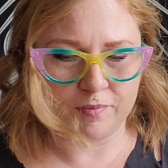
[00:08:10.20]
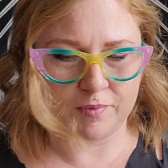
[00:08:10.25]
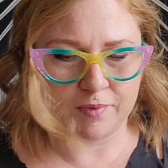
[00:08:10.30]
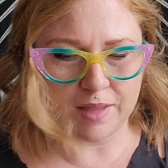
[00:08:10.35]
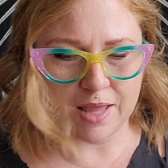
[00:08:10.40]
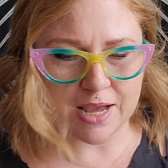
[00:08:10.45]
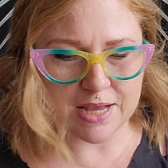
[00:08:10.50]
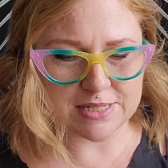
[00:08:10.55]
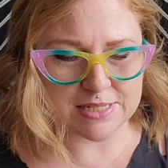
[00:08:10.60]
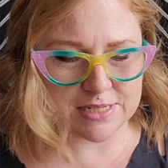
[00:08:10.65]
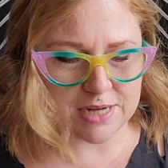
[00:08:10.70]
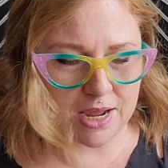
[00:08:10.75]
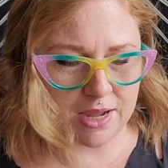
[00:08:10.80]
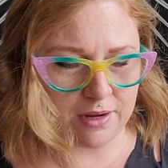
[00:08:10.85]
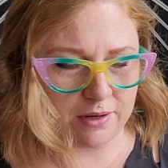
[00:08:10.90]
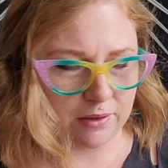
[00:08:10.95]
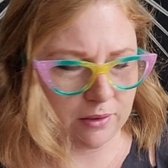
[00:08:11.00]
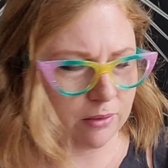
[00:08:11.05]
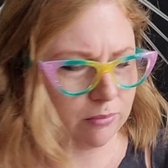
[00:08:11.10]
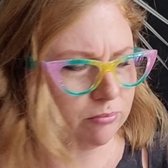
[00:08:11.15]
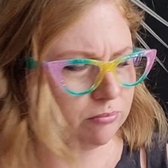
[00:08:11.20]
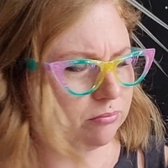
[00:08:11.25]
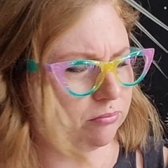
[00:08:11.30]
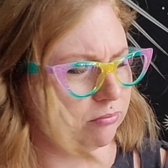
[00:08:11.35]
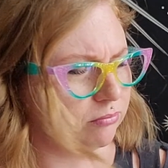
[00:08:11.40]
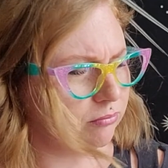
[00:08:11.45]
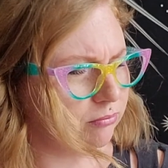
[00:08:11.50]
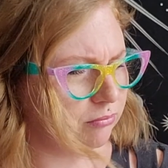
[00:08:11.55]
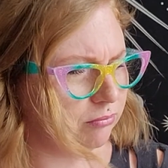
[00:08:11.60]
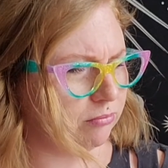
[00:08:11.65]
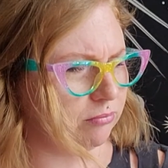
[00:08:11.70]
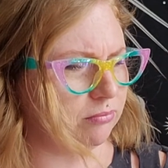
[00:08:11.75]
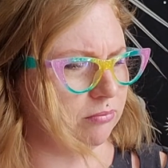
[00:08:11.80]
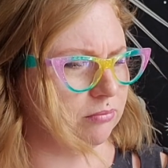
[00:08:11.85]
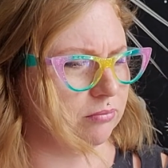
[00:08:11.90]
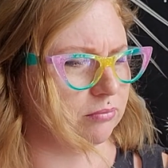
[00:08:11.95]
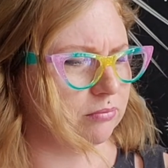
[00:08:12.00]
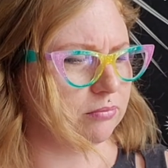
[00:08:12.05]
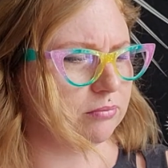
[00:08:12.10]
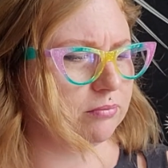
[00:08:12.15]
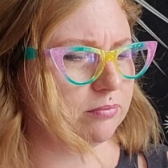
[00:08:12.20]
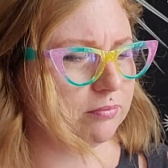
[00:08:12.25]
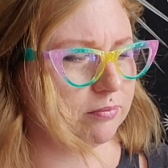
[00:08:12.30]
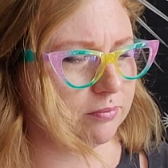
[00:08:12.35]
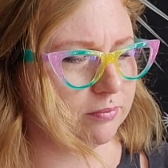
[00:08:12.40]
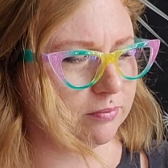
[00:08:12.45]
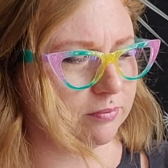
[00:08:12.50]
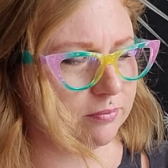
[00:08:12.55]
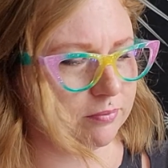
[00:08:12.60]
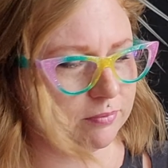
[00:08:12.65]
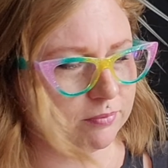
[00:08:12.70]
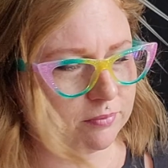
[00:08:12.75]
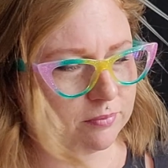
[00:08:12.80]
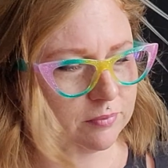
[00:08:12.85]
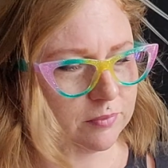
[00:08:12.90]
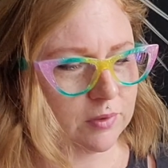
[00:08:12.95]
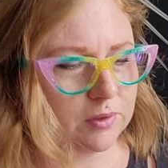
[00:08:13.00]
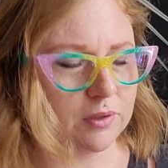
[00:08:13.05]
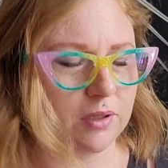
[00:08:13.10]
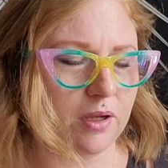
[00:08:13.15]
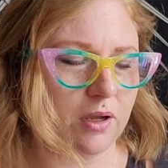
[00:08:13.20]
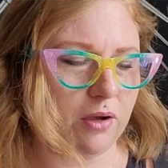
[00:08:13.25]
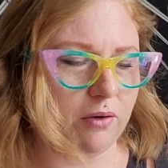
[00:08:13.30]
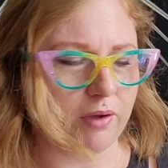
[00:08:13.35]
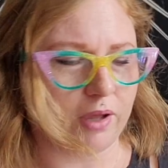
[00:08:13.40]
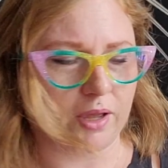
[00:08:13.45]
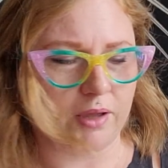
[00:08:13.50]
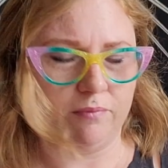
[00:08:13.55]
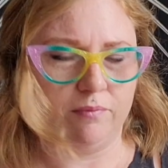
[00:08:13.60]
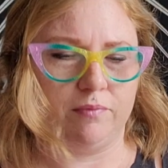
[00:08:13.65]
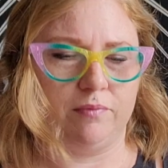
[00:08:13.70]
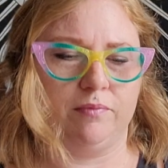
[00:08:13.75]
Last item. Hmm. Okay.